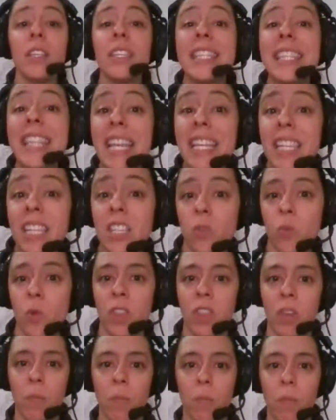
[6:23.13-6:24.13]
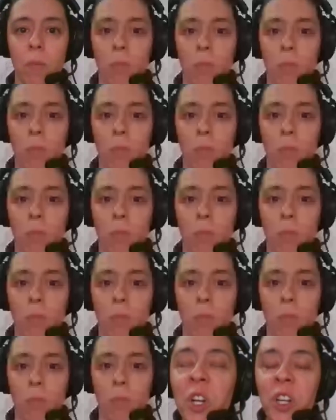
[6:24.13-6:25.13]
Sentence rhythm. What
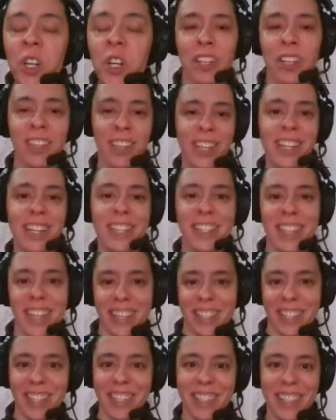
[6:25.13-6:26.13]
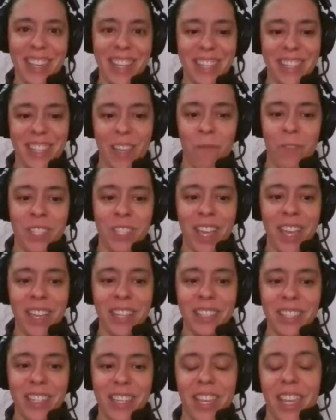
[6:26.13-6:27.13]
word in a sentence is
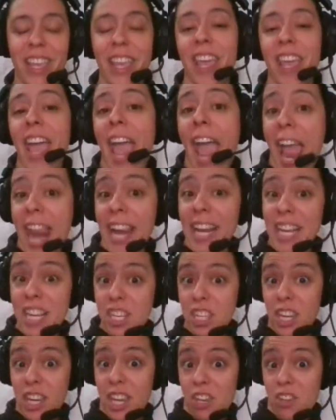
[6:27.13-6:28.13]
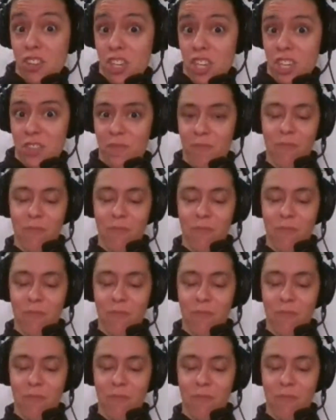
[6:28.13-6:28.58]
emphasized? And intonation.